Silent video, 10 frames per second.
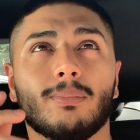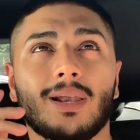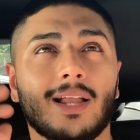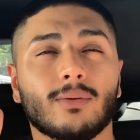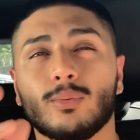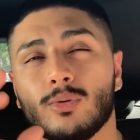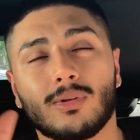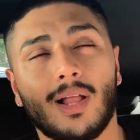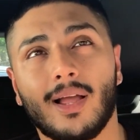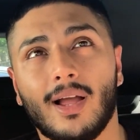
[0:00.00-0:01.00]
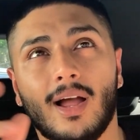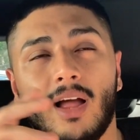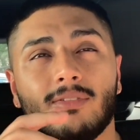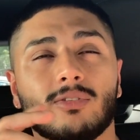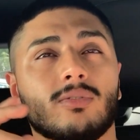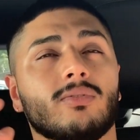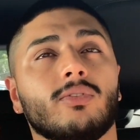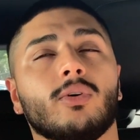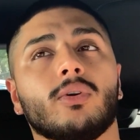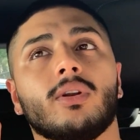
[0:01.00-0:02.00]
planted, we were just like having some
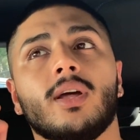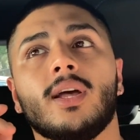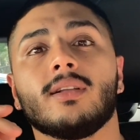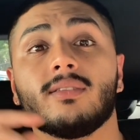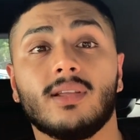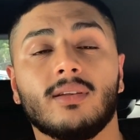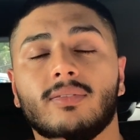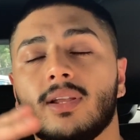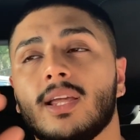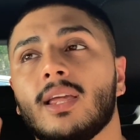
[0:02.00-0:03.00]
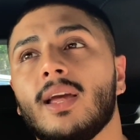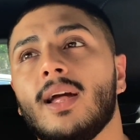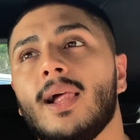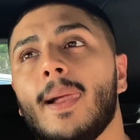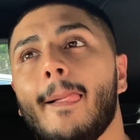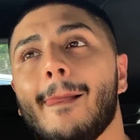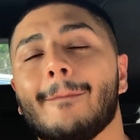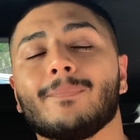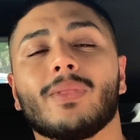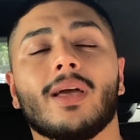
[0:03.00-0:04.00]
fun safely.
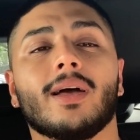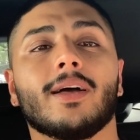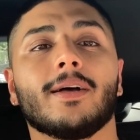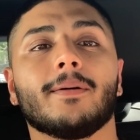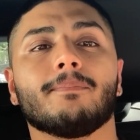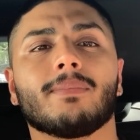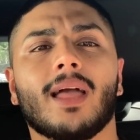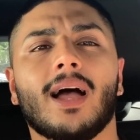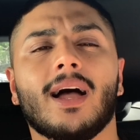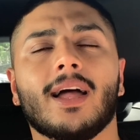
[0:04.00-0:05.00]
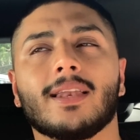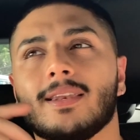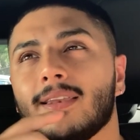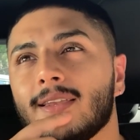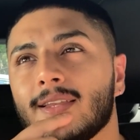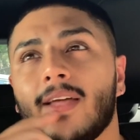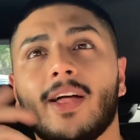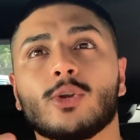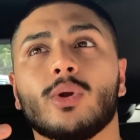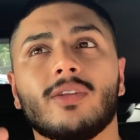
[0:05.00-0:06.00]
Um, and yeah,
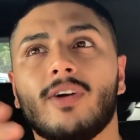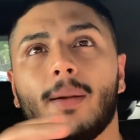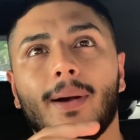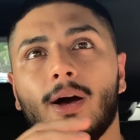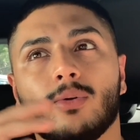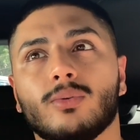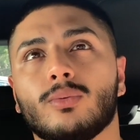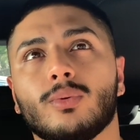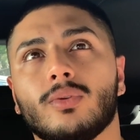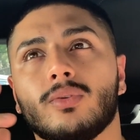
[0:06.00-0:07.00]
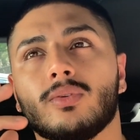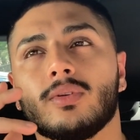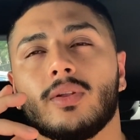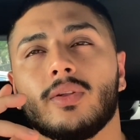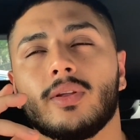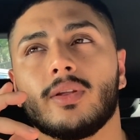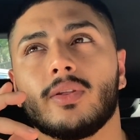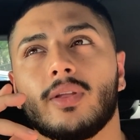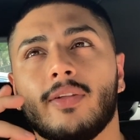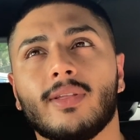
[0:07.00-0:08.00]
that twenty-five pounds was,
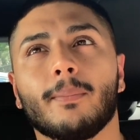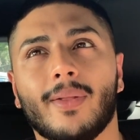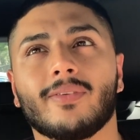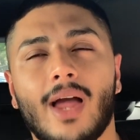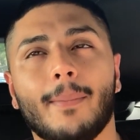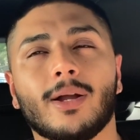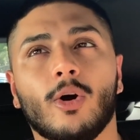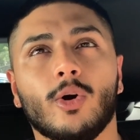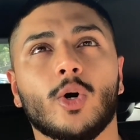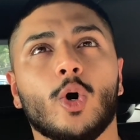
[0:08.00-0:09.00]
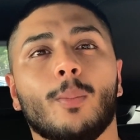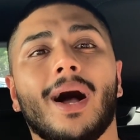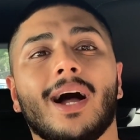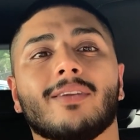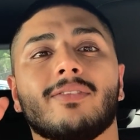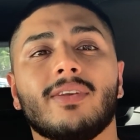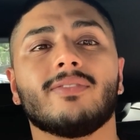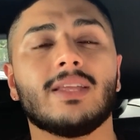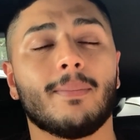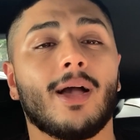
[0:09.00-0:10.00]
I think by the time I got home, I had
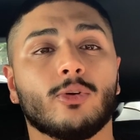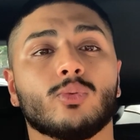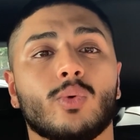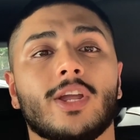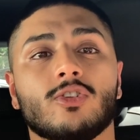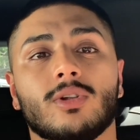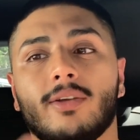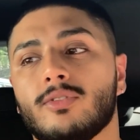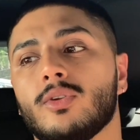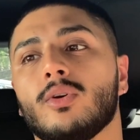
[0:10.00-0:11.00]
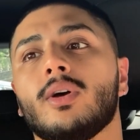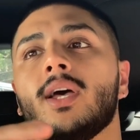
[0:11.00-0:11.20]
fifty miles range left. So